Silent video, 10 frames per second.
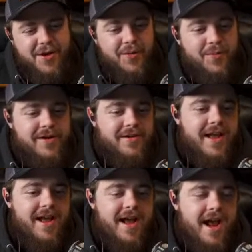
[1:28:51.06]

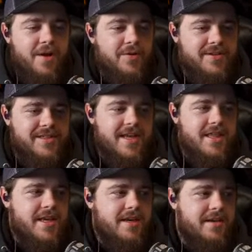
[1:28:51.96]
Well, I will say
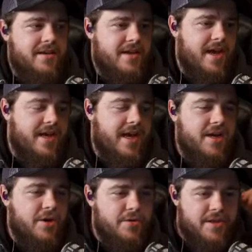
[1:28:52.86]
that I
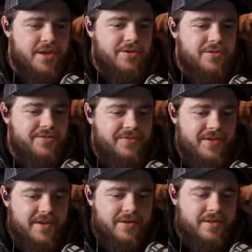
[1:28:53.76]
know that you
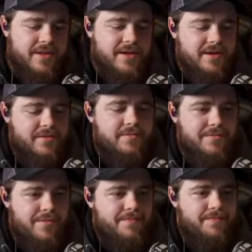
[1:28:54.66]
feel that
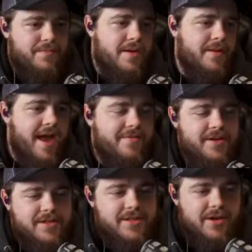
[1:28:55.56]
probably
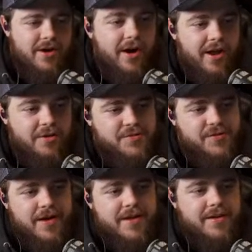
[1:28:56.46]
having a cigar helps,
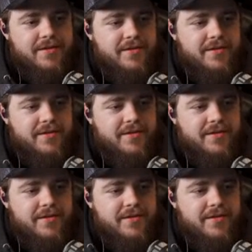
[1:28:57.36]
right?